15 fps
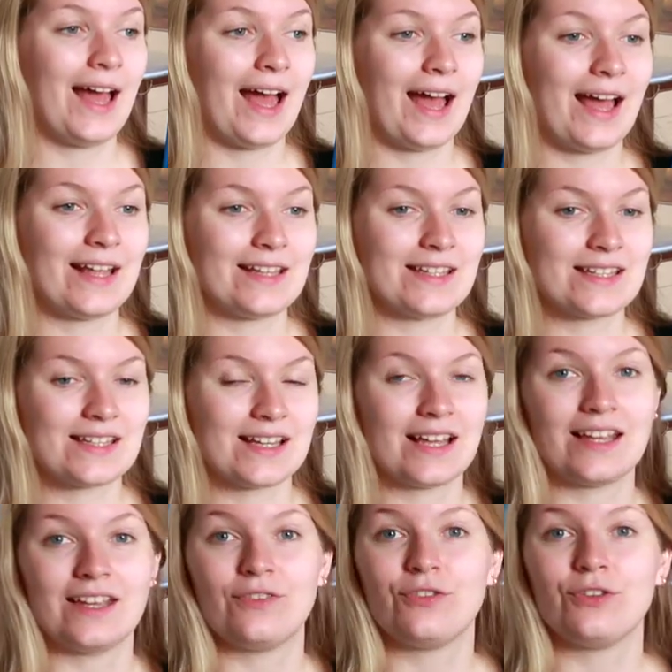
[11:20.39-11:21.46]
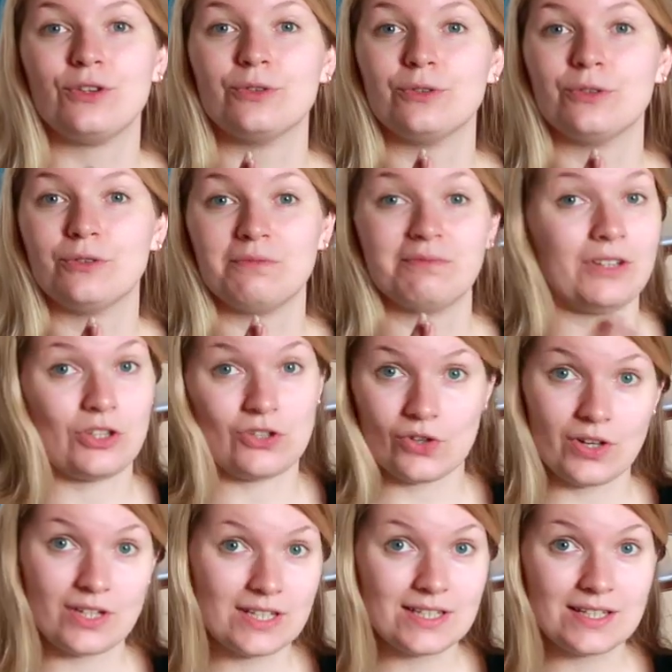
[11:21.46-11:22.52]
and if you
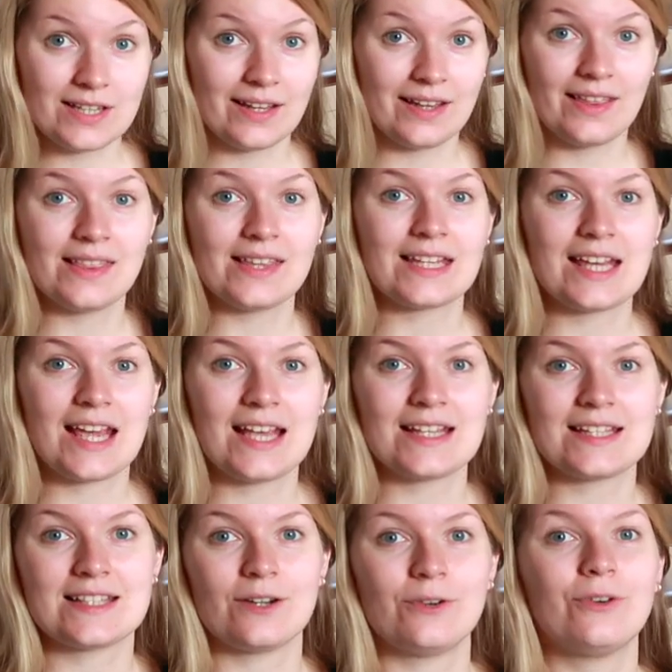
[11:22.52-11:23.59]
enjoyed it in that case,